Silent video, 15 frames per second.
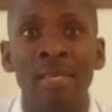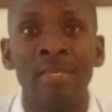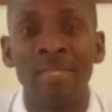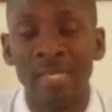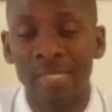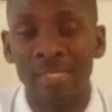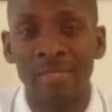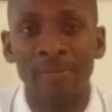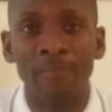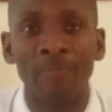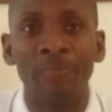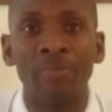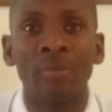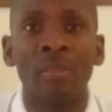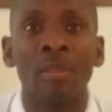Yes,
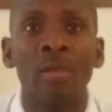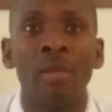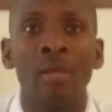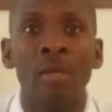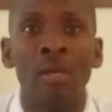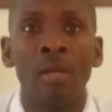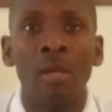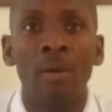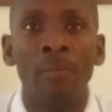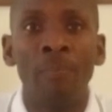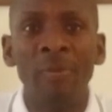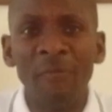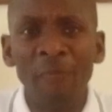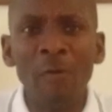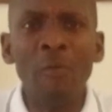
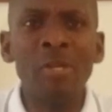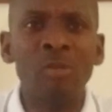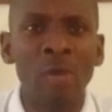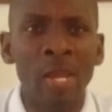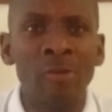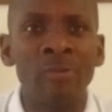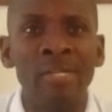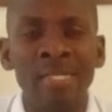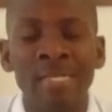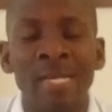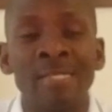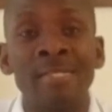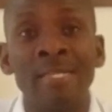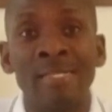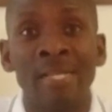before we try to
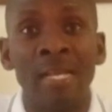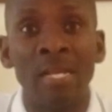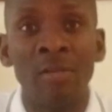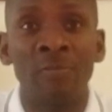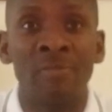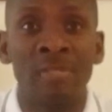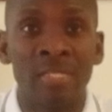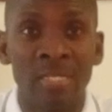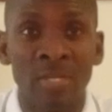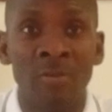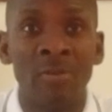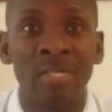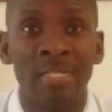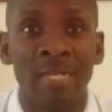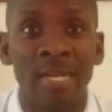discuss the salary of the
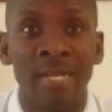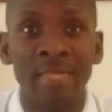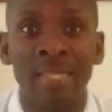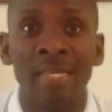security guard,